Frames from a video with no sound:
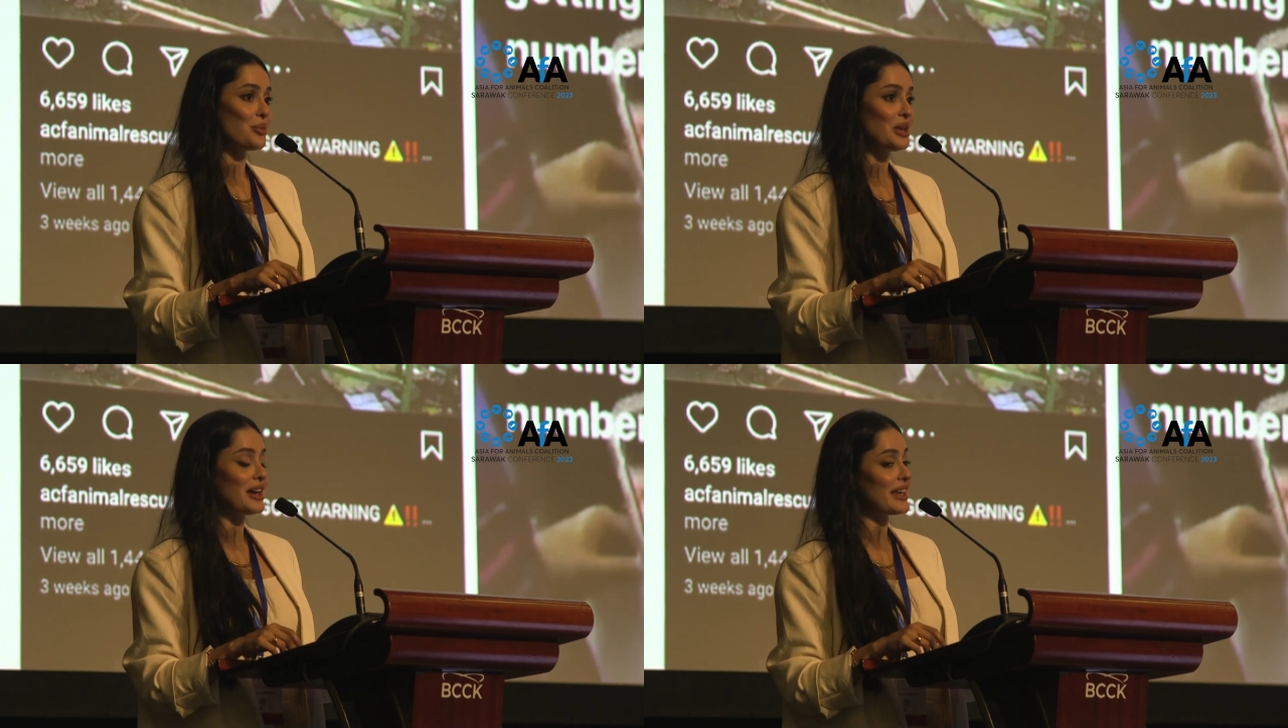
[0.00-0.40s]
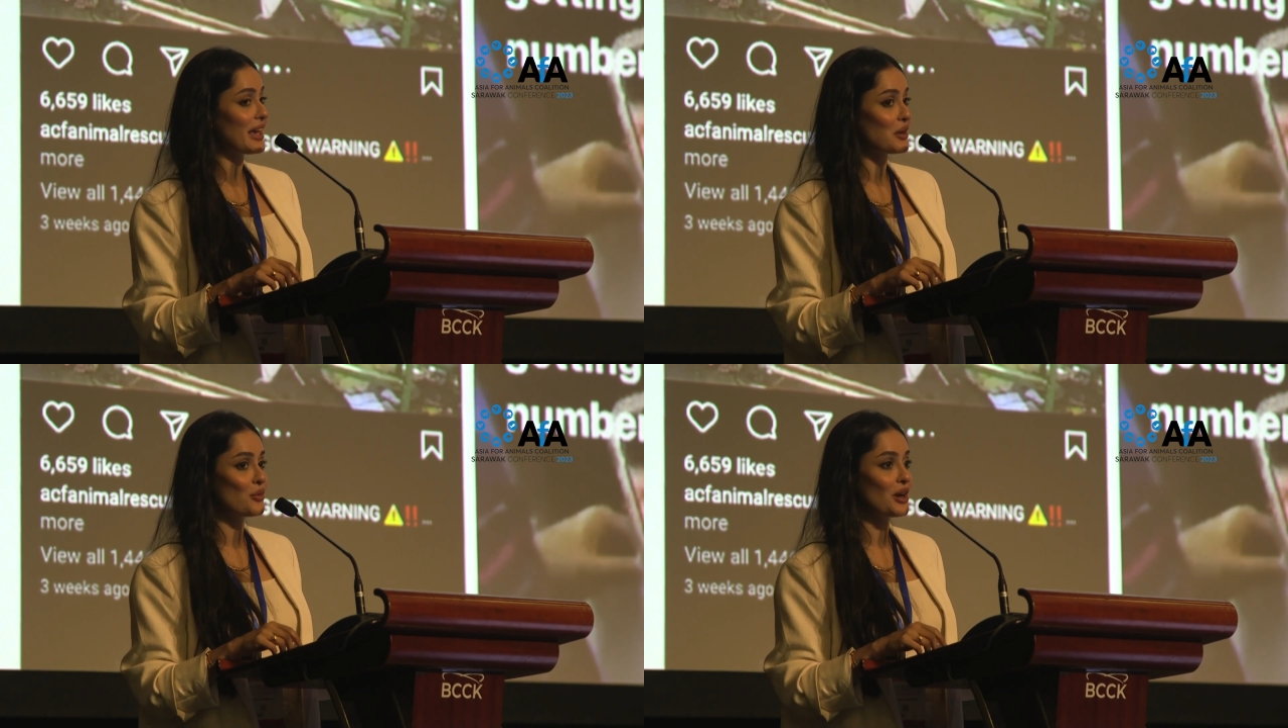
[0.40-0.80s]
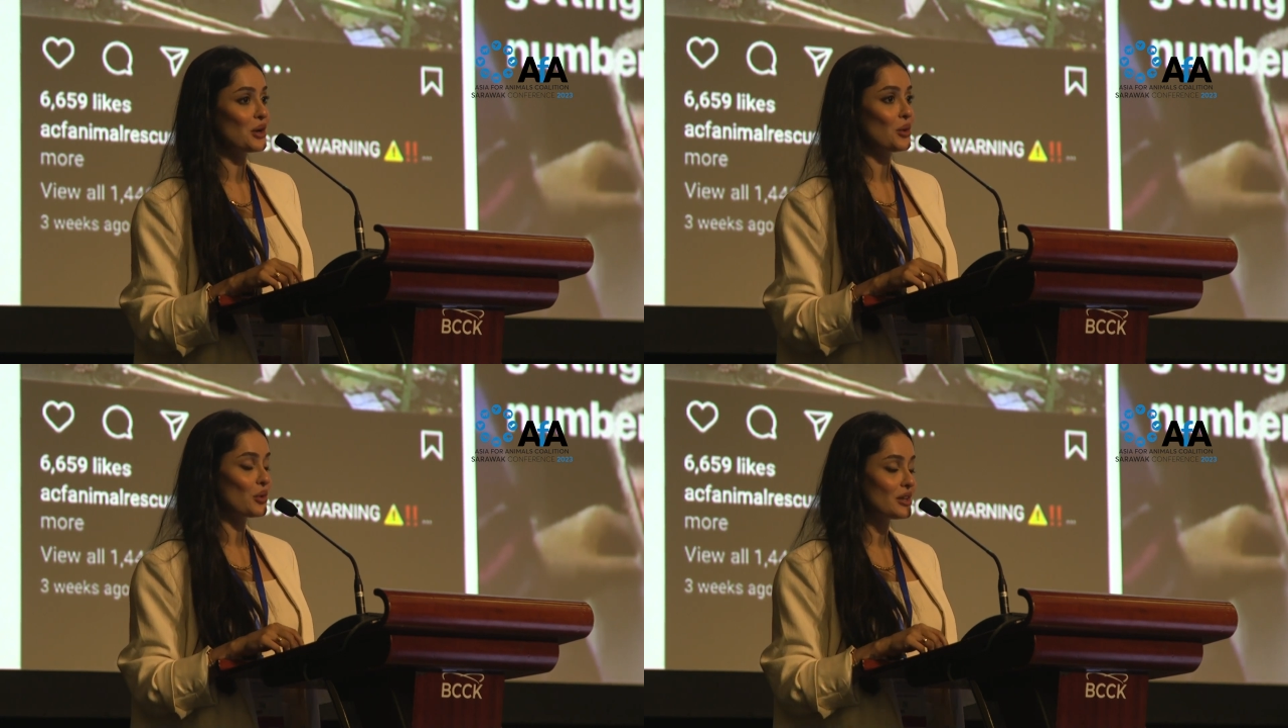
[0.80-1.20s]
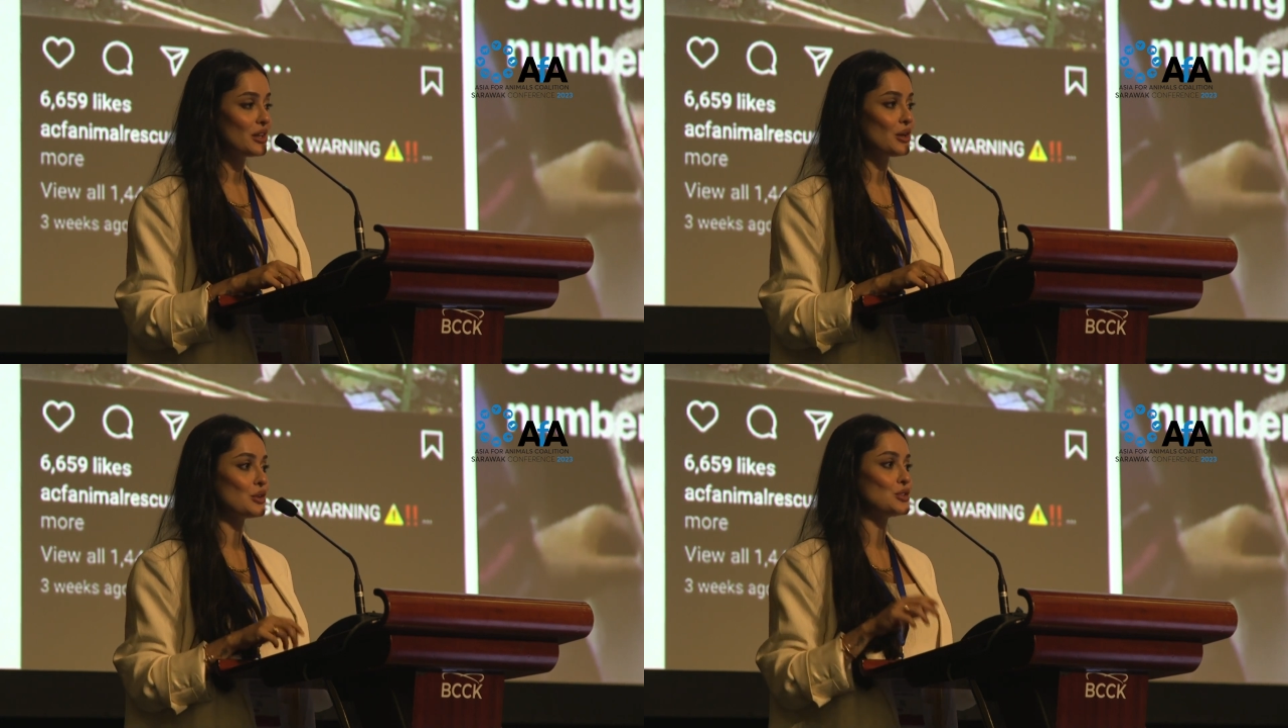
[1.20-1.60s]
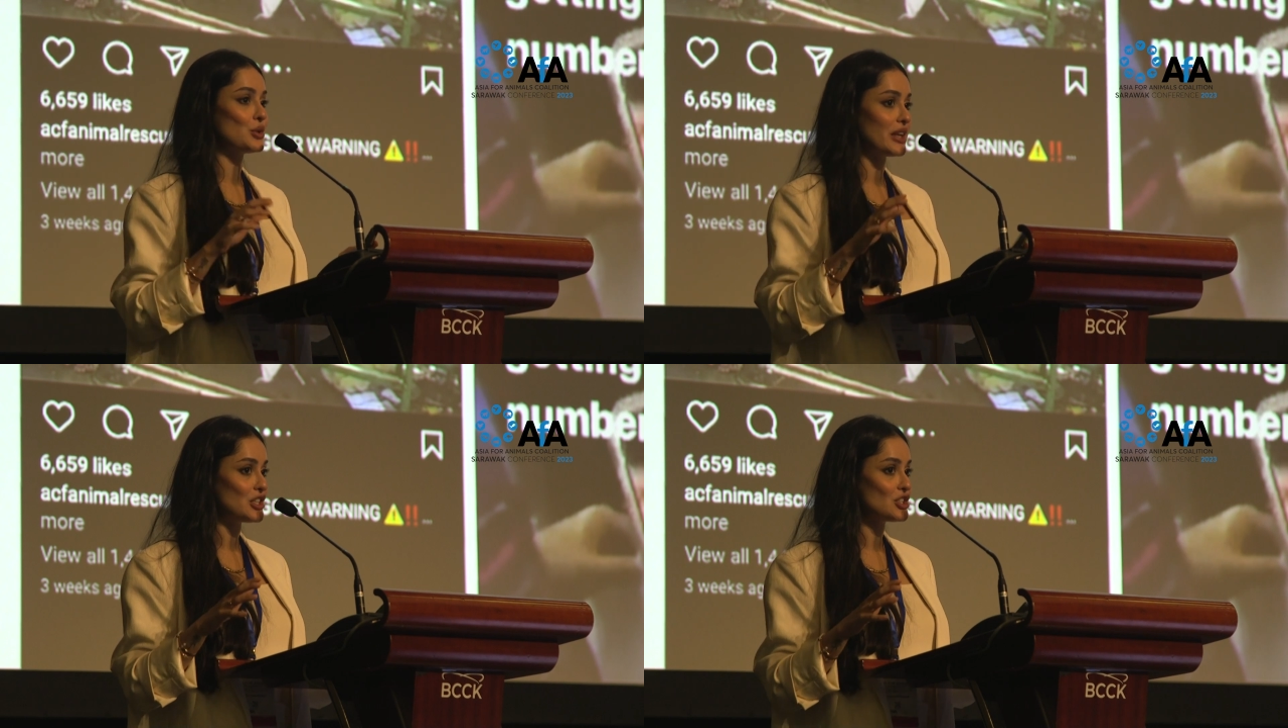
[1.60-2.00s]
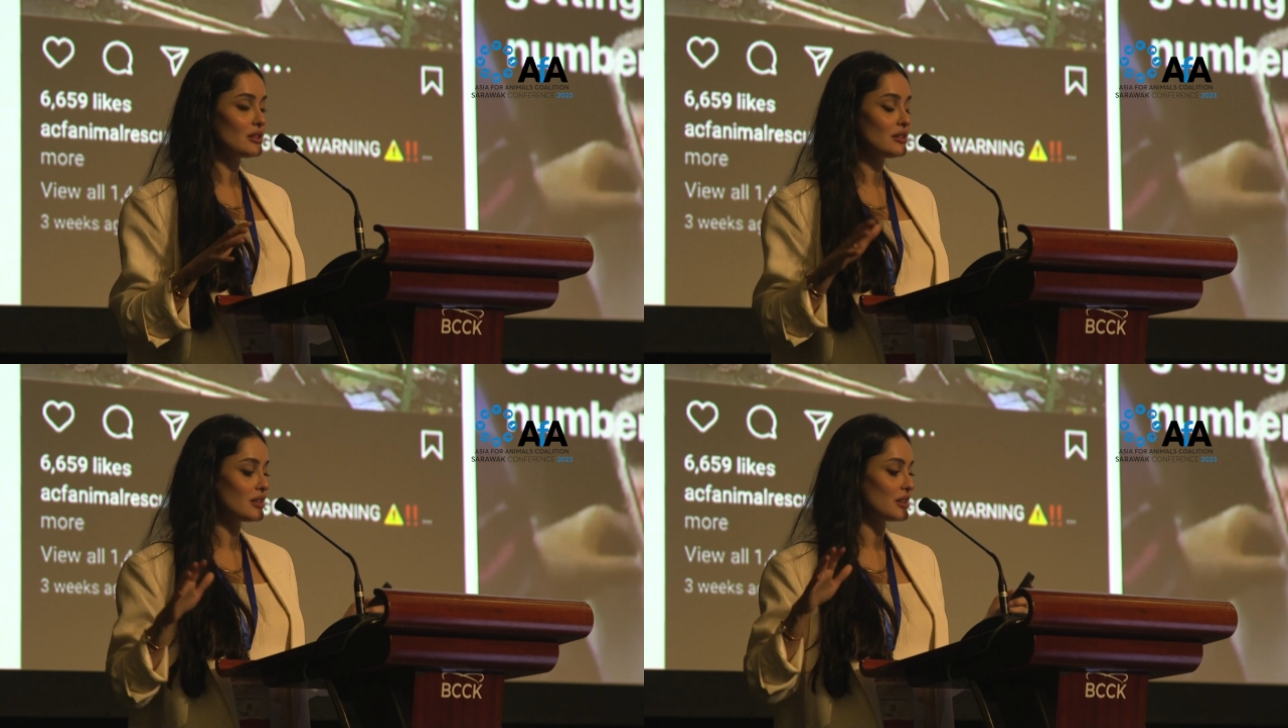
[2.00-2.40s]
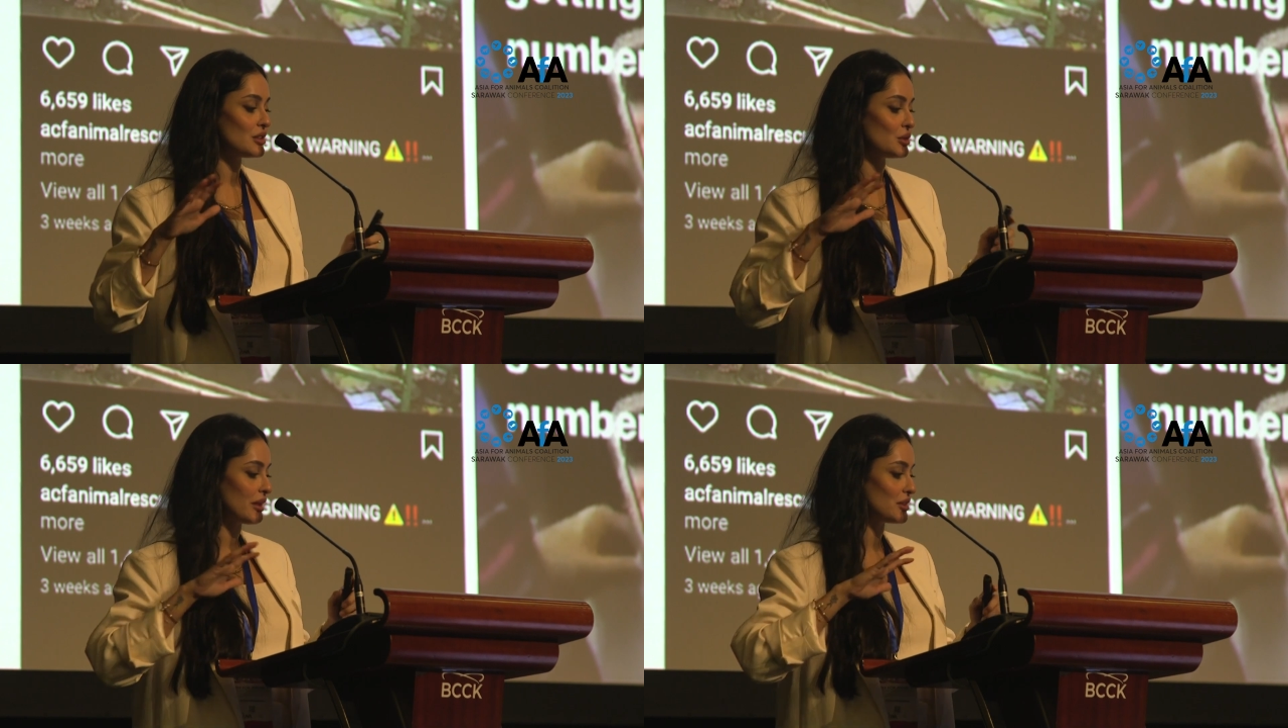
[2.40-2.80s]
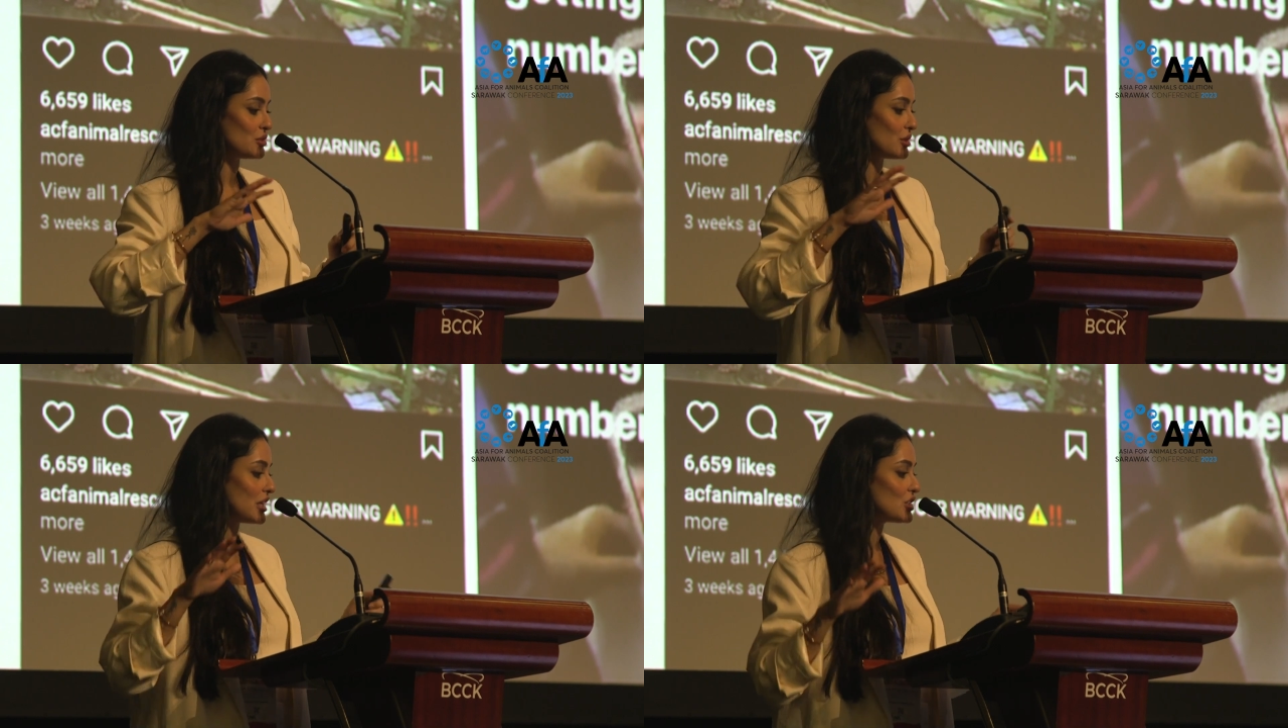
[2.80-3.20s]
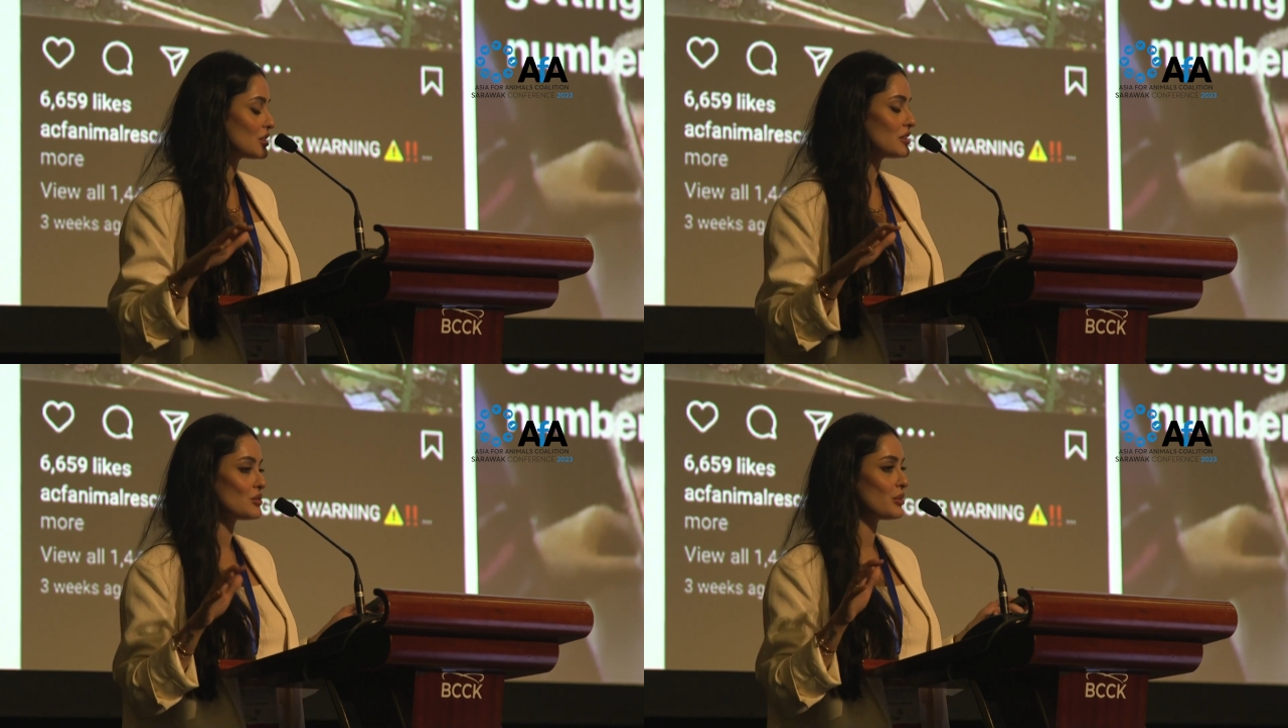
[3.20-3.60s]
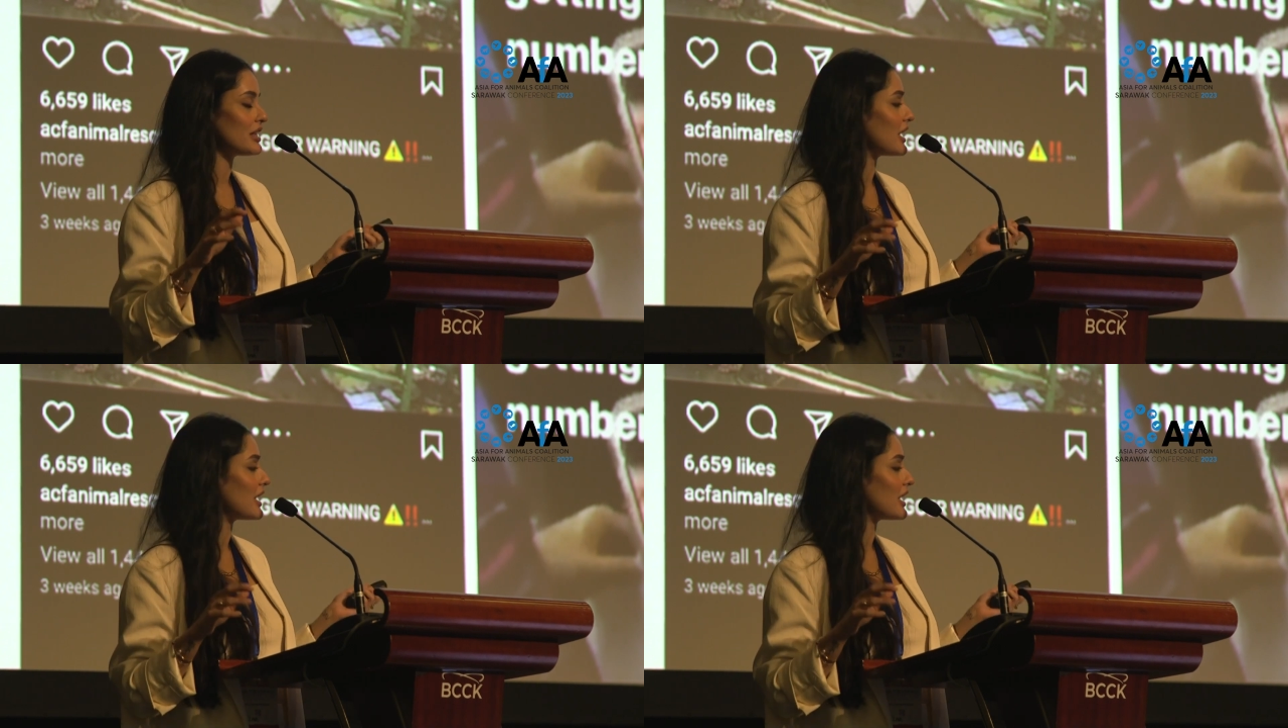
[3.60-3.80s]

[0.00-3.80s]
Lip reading: We, again, run only on donations, and the donations we